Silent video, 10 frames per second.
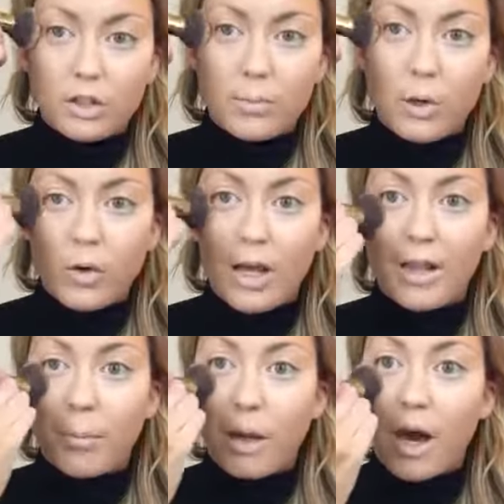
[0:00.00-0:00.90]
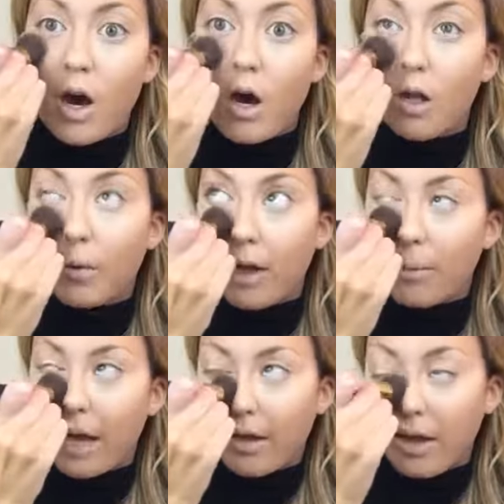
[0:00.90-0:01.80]
the cheekbone and then pat all the way
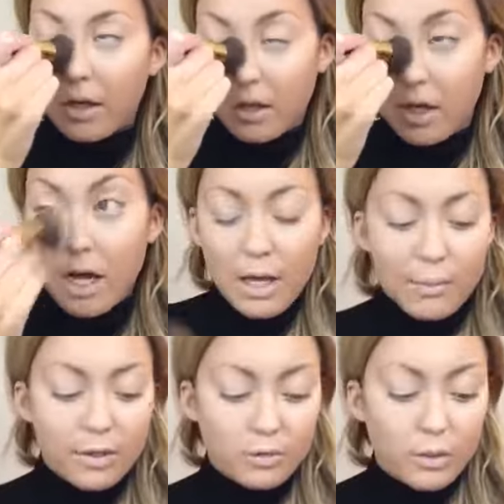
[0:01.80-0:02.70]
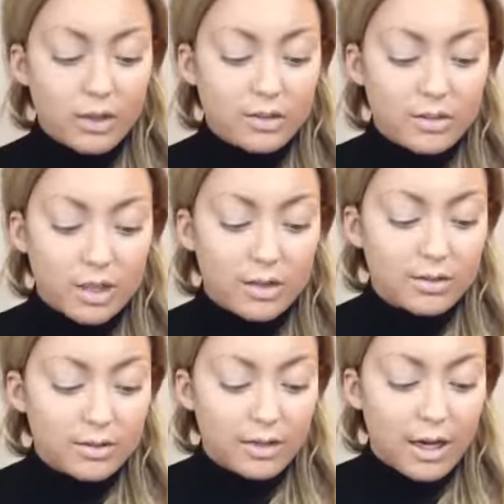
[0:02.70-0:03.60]
back in, because what this
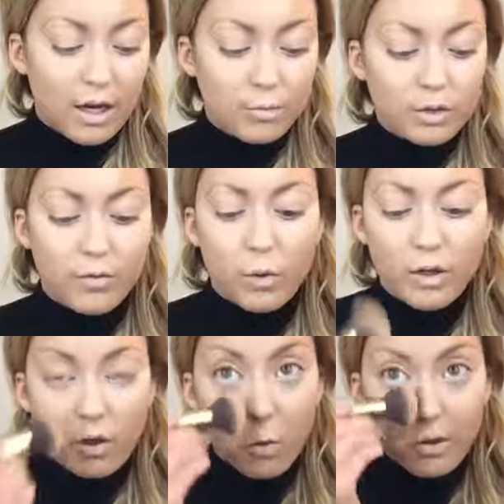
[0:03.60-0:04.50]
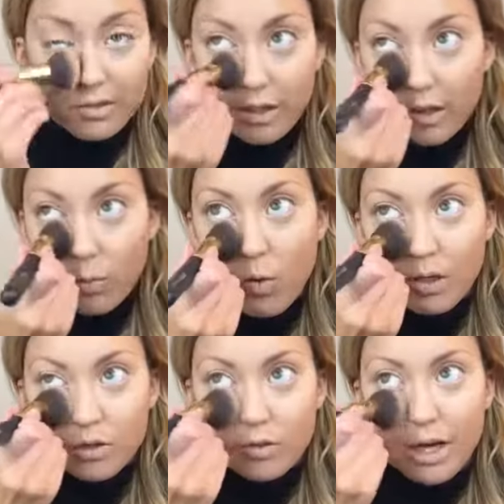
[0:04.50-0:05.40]
does is it helps avoid creasing in
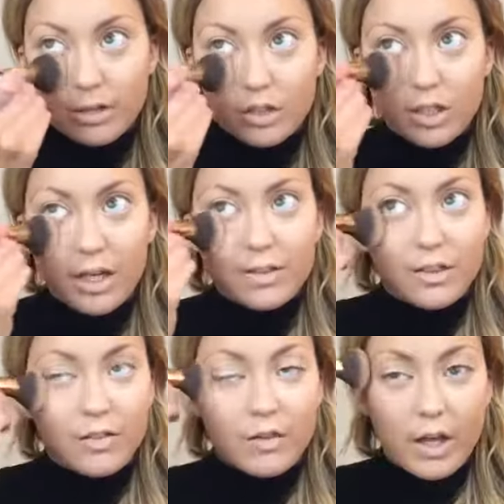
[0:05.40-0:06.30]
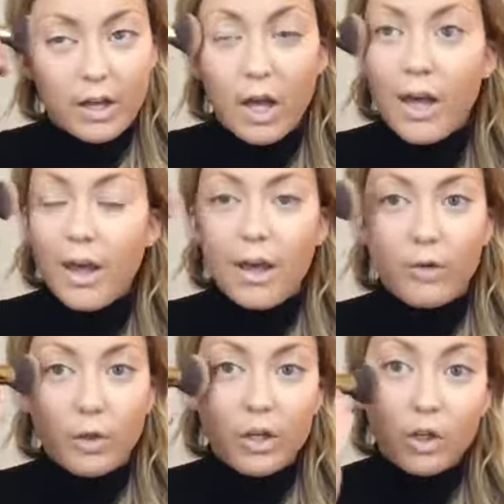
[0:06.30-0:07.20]
one direction, as if like
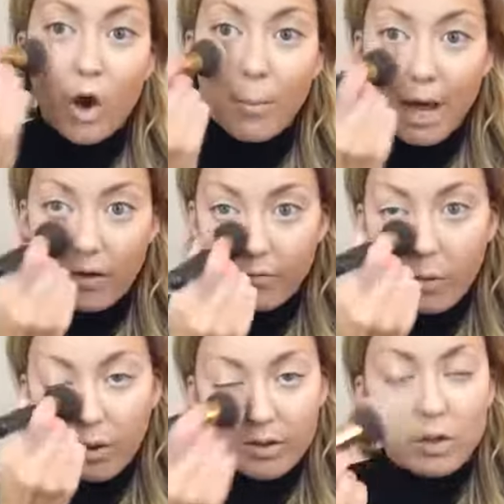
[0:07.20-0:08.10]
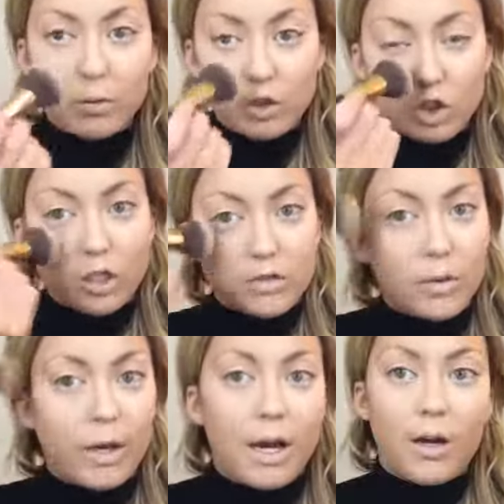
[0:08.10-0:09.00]
if you didn't go back and forth and you were just
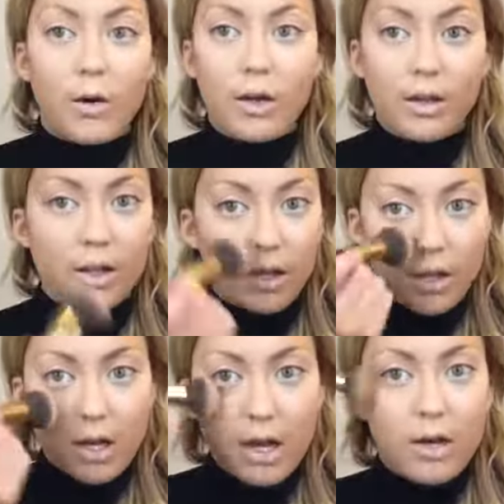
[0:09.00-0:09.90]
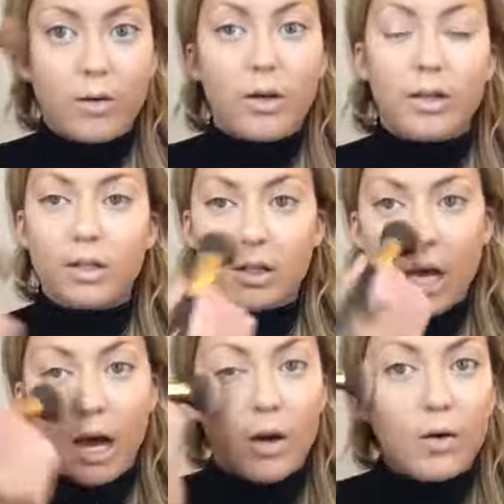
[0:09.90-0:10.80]
going out and then out and then
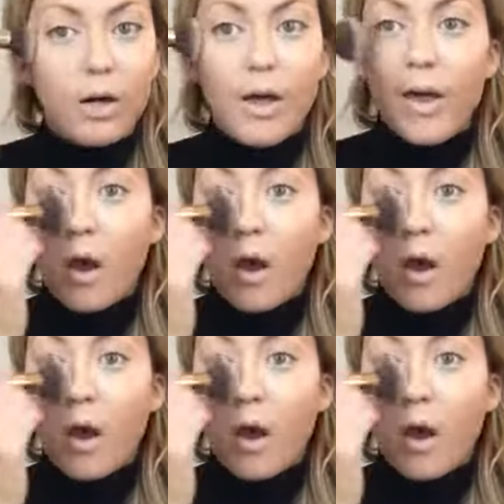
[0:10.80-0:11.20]
out,